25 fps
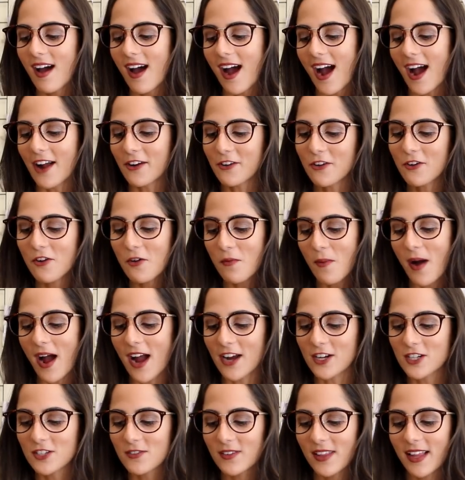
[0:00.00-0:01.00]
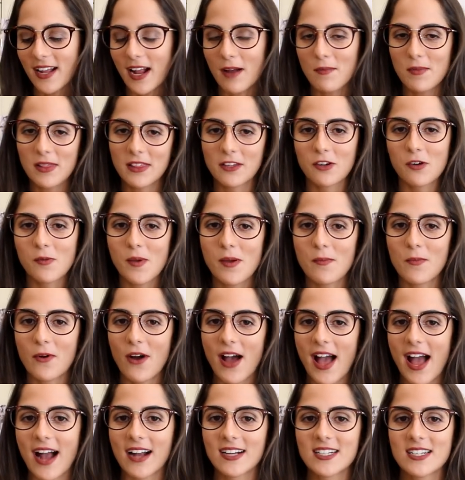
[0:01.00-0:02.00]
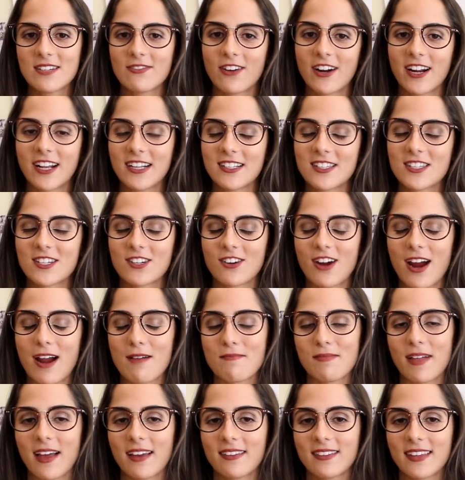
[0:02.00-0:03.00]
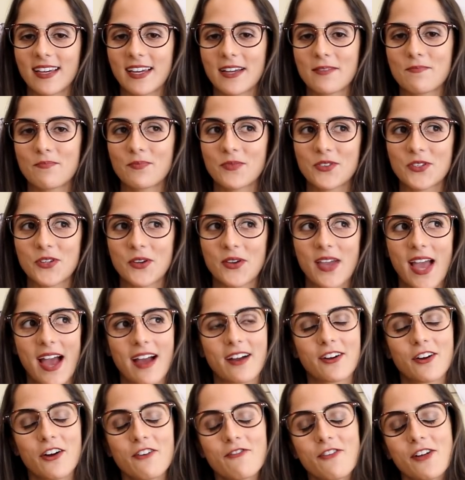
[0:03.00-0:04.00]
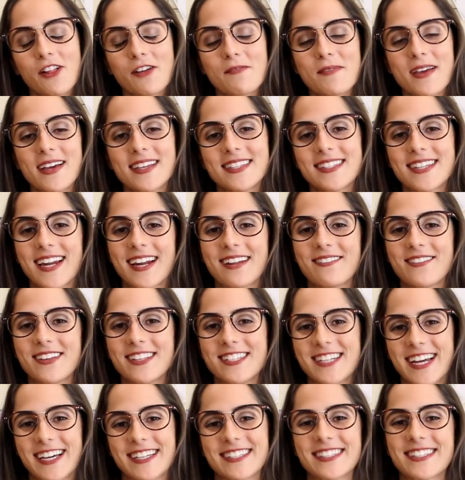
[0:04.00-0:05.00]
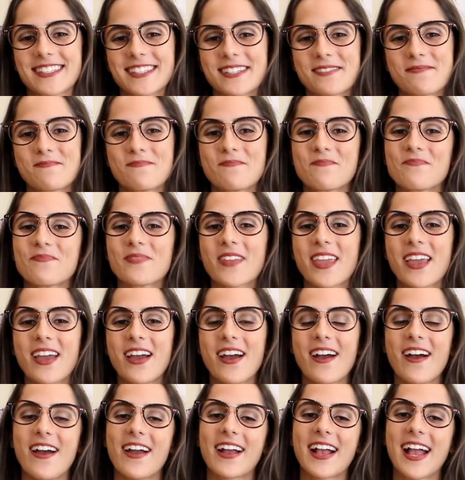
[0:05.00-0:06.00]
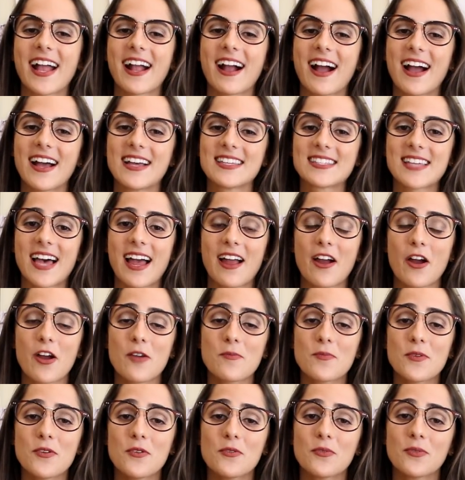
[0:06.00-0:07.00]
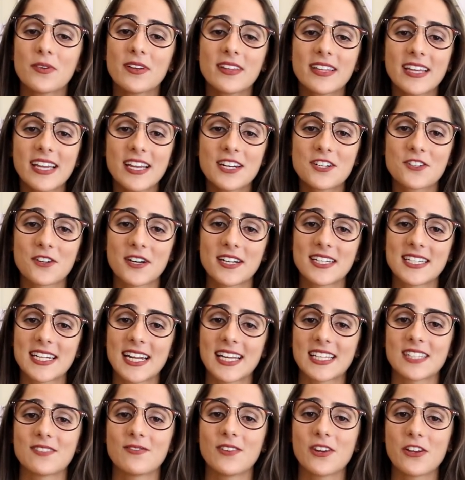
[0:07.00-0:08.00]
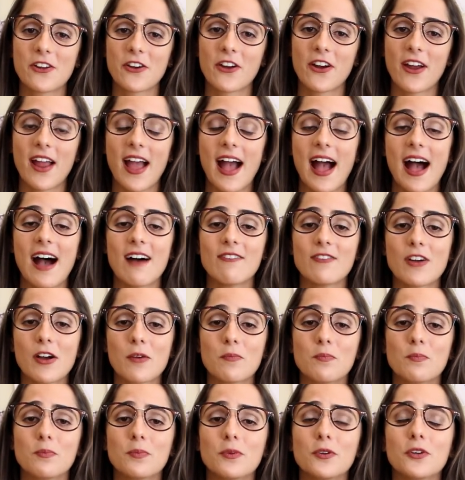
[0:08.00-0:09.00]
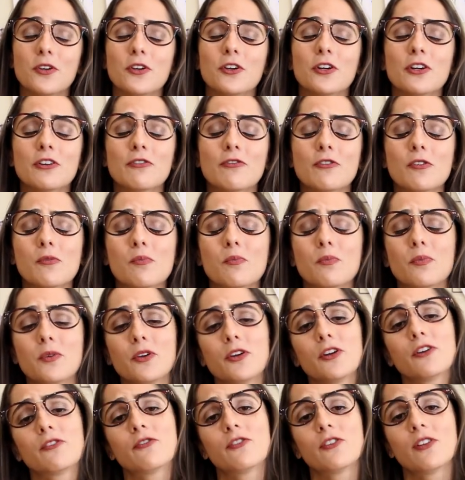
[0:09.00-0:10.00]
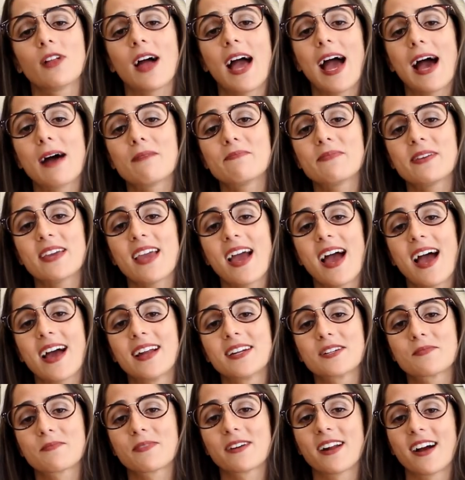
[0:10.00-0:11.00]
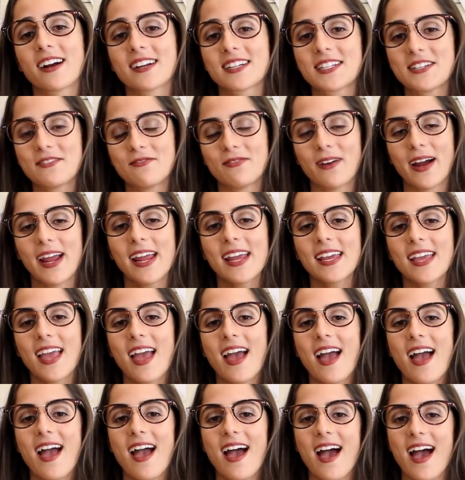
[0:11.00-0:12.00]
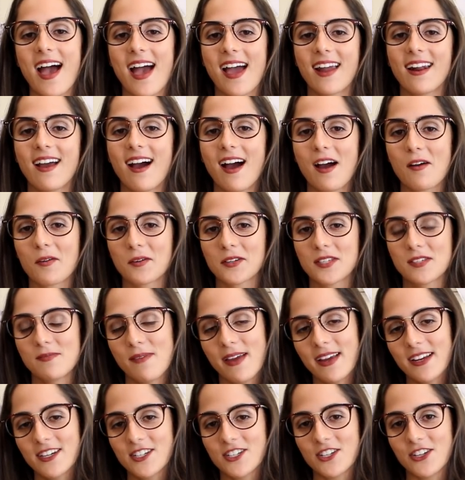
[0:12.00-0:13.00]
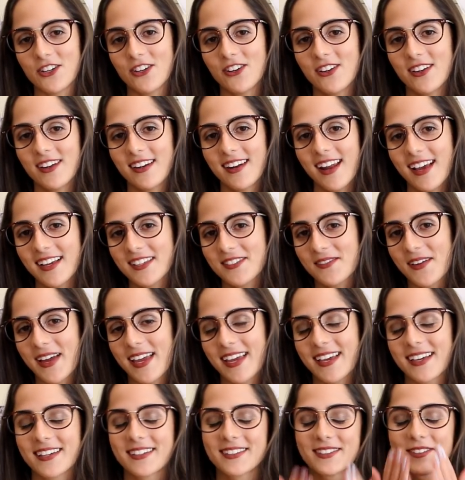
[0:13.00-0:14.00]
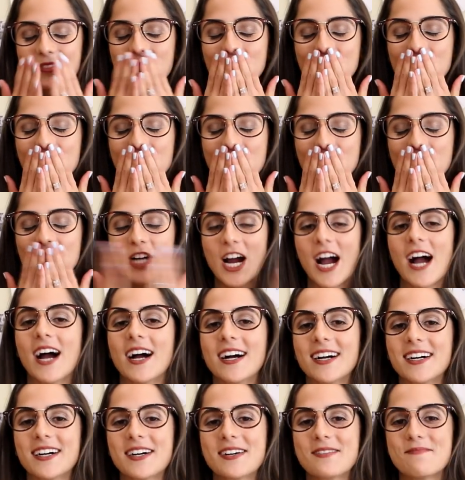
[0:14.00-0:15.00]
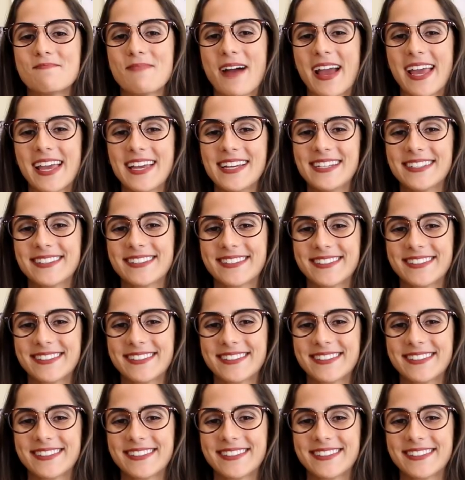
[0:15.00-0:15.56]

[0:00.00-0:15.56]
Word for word: I don't know why, I just feel like I'm a little bit more active on Instagram lately. So yeah, go follow me at Study With Jess. Okay guys, I hope you really enjoyed today's video. Have a beautiful, beautiful, happy and productive week. And I will speak to you next week. Mwah. Bye.